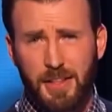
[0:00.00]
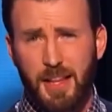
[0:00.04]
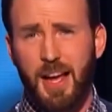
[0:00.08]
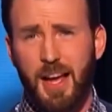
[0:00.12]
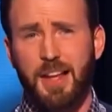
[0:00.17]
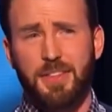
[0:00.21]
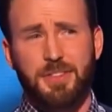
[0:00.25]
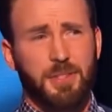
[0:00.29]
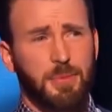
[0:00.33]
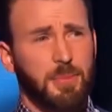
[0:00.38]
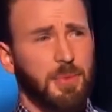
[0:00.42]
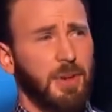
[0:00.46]

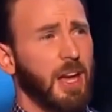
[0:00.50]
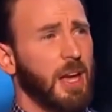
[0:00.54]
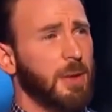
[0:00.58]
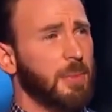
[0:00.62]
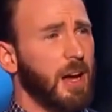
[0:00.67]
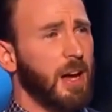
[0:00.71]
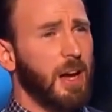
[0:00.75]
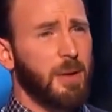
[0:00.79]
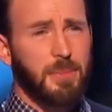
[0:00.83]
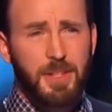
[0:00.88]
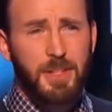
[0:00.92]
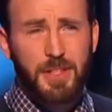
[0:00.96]
I'm sure
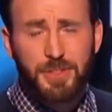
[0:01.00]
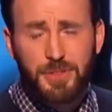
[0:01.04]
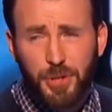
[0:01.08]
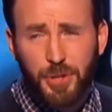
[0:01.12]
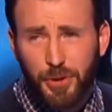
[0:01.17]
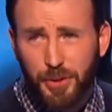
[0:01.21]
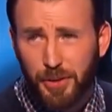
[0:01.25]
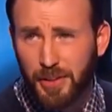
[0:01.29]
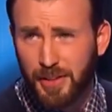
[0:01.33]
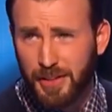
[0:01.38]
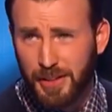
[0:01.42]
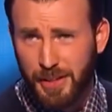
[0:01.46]
he'll keep
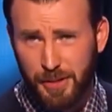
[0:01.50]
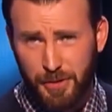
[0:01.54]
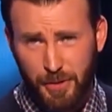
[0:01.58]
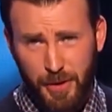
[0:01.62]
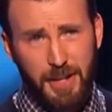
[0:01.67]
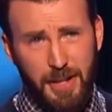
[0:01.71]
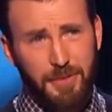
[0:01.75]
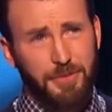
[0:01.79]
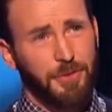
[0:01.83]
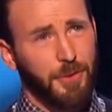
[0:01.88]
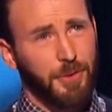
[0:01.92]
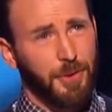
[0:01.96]
on
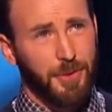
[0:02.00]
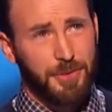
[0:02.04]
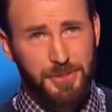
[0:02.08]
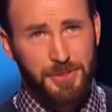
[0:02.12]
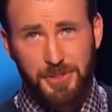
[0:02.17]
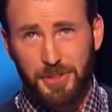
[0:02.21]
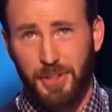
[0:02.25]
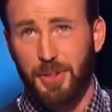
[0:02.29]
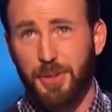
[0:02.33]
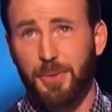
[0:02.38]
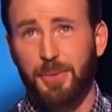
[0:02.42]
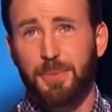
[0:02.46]
recollecting
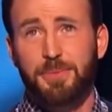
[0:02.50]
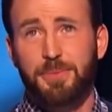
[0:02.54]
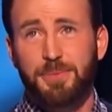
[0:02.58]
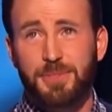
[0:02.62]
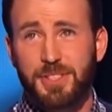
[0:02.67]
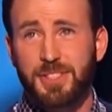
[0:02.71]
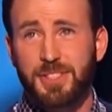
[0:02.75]
millions.